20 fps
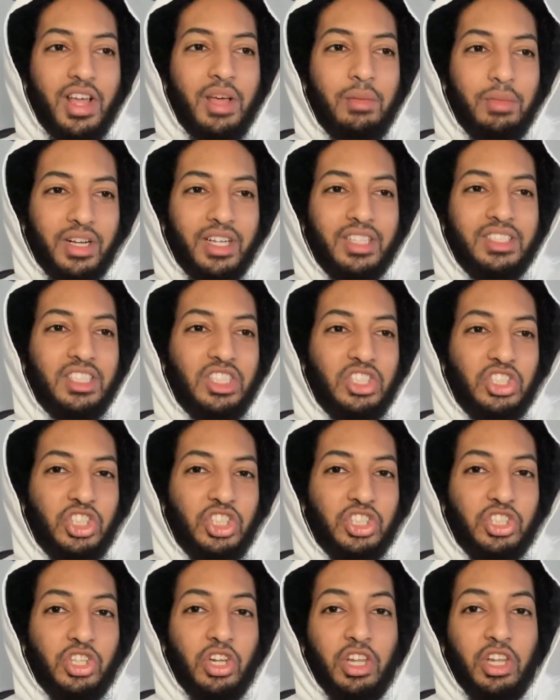because he's
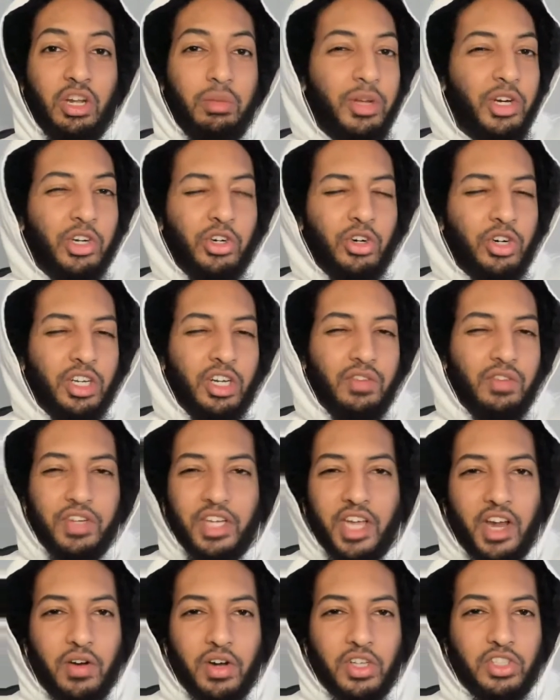just a little bit crooked of a
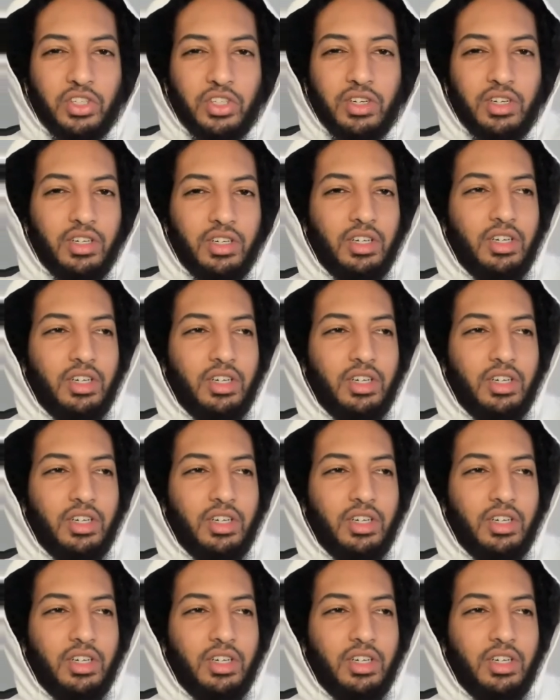character.